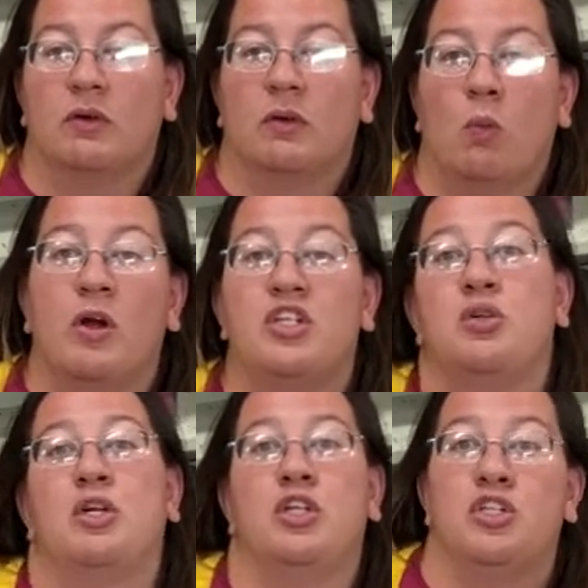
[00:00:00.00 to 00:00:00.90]
what you
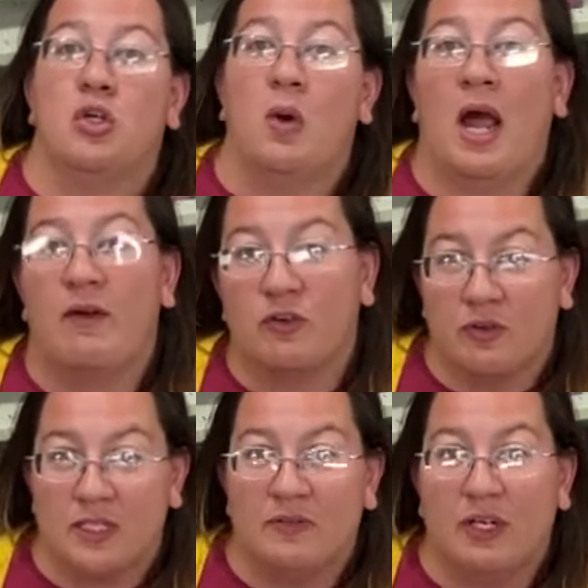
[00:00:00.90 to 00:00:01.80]
can do after
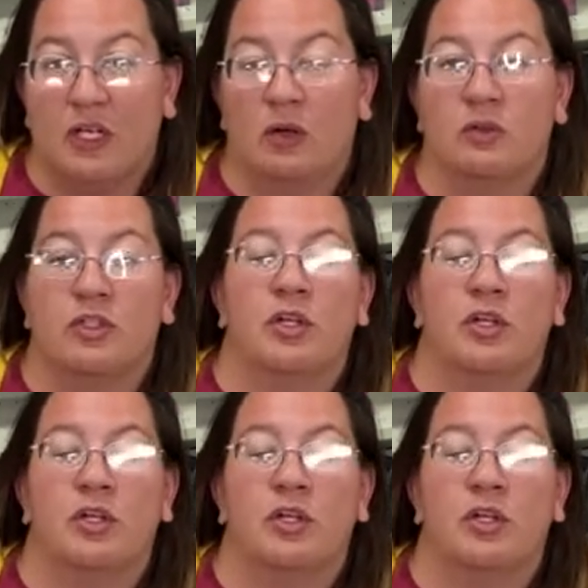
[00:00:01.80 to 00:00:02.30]
these videos,